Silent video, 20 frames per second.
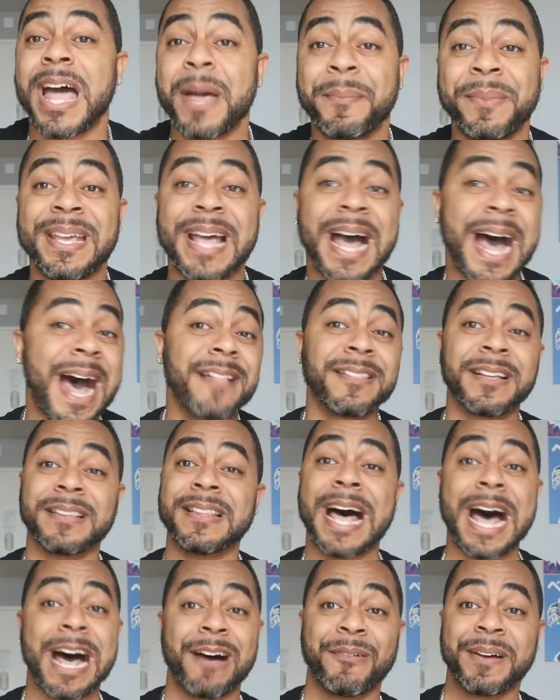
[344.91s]
I mean, I'll
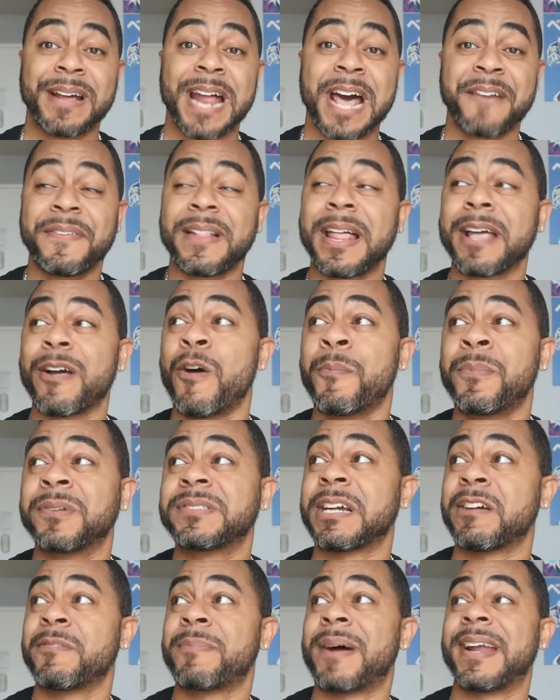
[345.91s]
allow it. I feel like
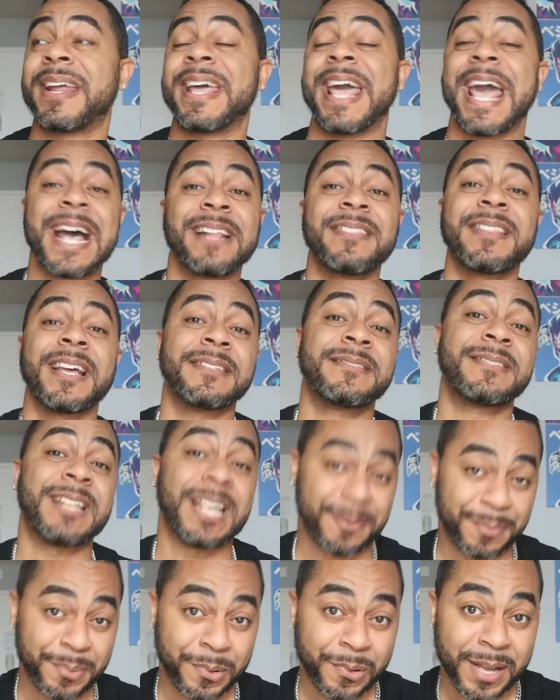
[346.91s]
almost everybody at that
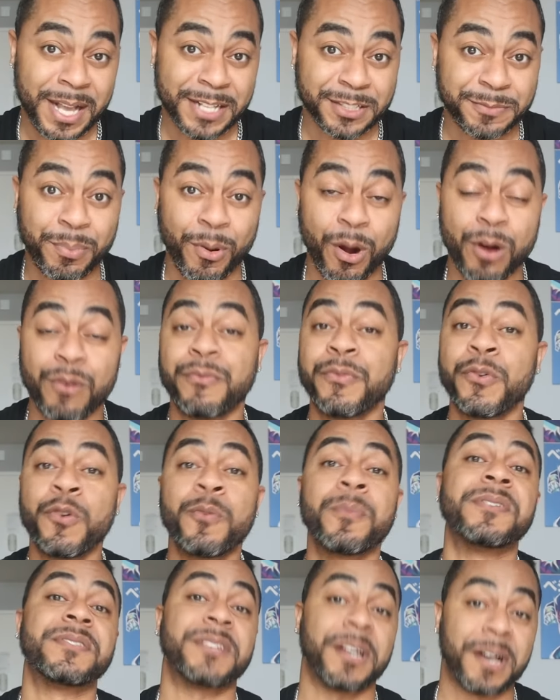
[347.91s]
table has brought
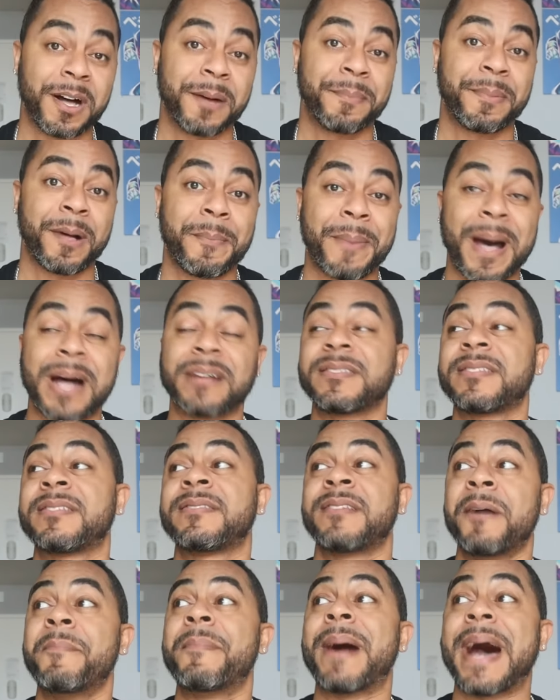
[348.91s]
rumors up about
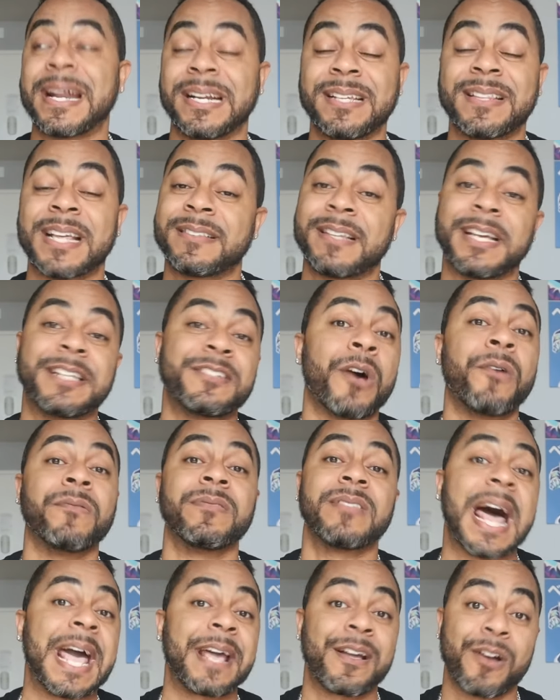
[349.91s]
somebody that they
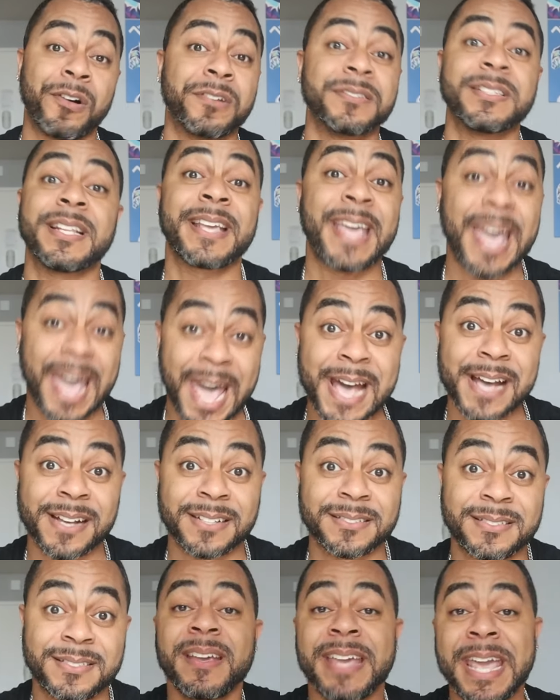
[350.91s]
don't like on the
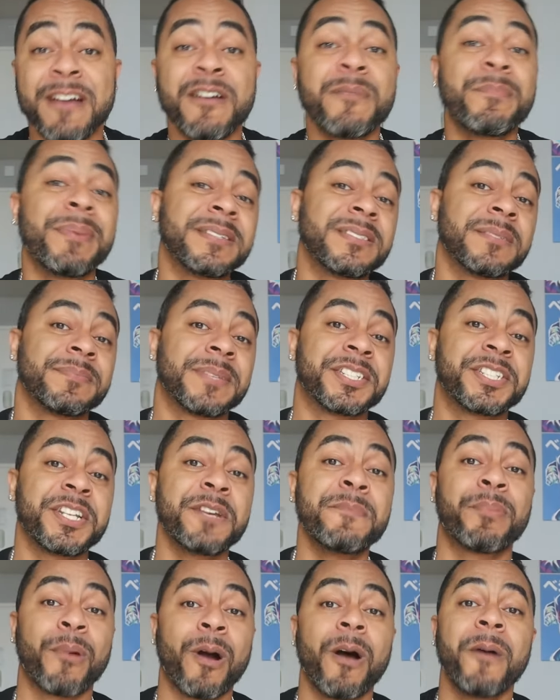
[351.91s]
cast. Karen brings up that
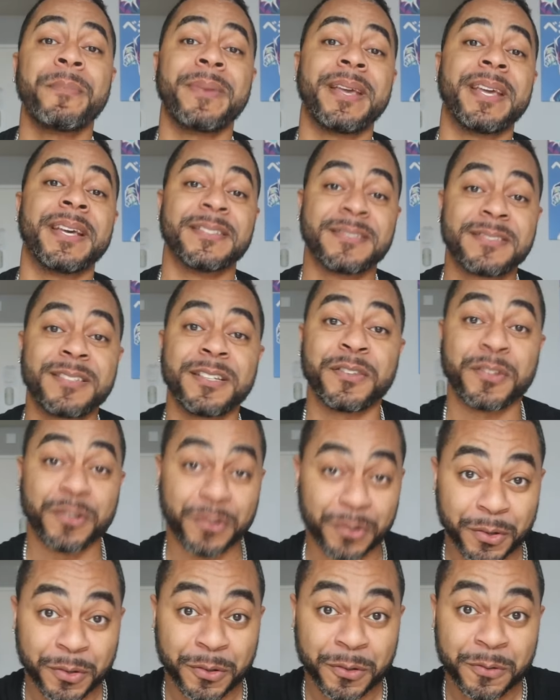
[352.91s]
she brought me into the
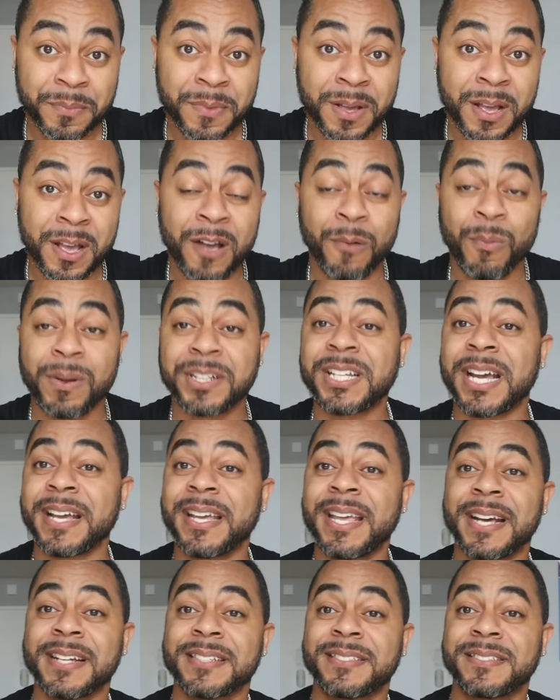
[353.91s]
group, which I
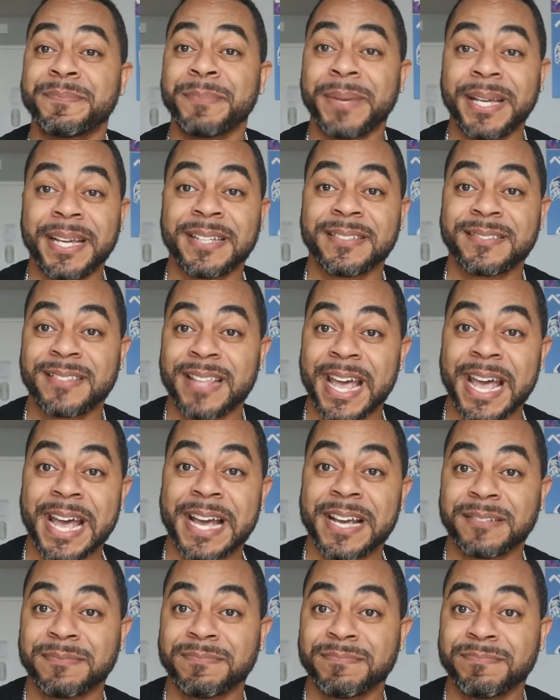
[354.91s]
guess means
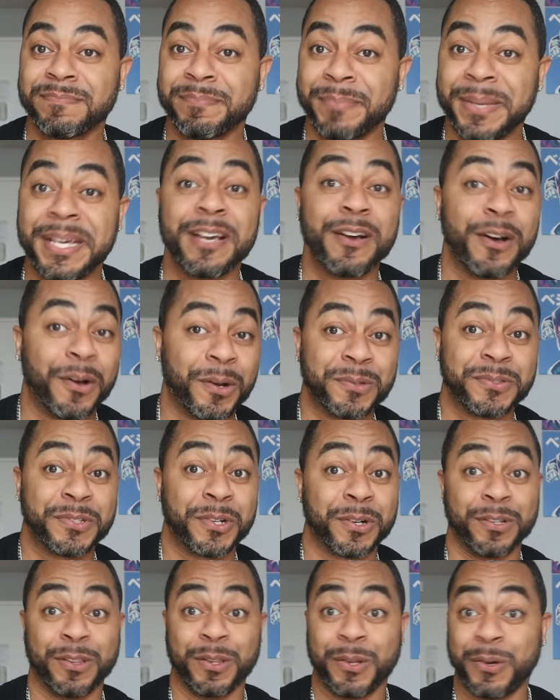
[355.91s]
that Mia owes
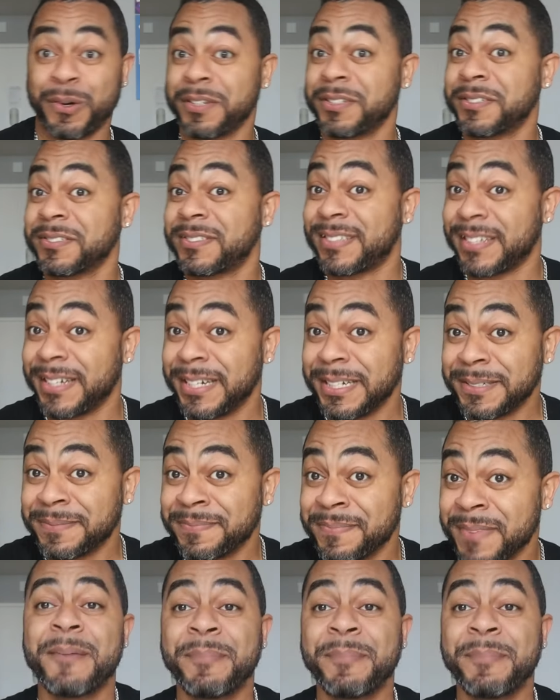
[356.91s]
her loyalty.